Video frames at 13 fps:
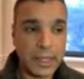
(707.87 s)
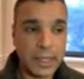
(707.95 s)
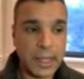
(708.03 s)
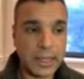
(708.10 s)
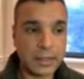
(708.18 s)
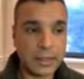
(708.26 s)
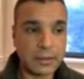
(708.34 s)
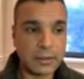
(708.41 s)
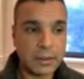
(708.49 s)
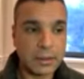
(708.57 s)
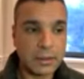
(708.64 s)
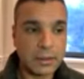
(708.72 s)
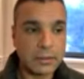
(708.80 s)
And
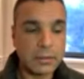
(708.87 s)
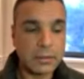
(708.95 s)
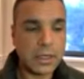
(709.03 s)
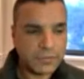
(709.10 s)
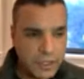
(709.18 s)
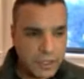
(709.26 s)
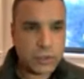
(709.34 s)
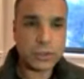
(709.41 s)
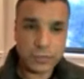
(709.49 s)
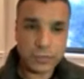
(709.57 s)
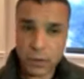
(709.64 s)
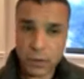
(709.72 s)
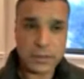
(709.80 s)
individuals
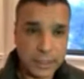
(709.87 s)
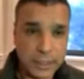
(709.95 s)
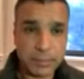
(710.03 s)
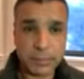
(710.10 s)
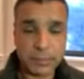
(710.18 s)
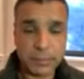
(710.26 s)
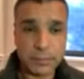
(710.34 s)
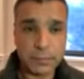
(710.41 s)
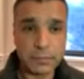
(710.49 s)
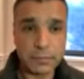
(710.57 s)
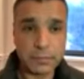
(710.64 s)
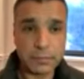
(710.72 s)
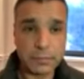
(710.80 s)
fall asleep,
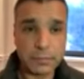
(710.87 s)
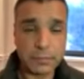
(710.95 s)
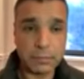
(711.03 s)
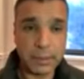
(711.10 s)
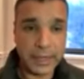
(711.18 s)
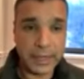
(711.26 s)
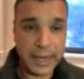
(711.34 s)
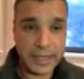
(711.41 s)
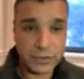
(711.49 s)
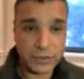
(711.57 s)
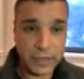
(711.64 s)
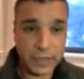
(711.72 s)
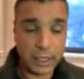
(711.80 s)
but
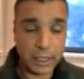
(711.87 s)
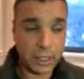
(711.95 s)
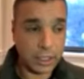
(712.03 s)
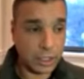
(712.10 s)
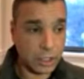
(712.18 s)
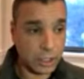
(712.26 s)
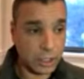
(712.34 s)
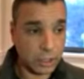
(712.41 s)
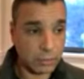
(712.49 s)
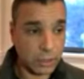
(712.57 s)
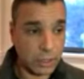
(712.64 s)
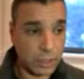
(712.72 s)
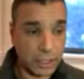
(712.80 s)
as a co-
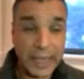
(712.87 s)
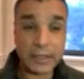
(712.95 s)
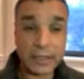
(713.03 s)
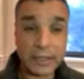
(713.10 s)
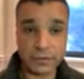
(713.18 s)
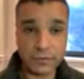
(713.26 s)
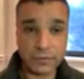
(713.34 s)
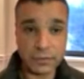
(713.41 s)
collective,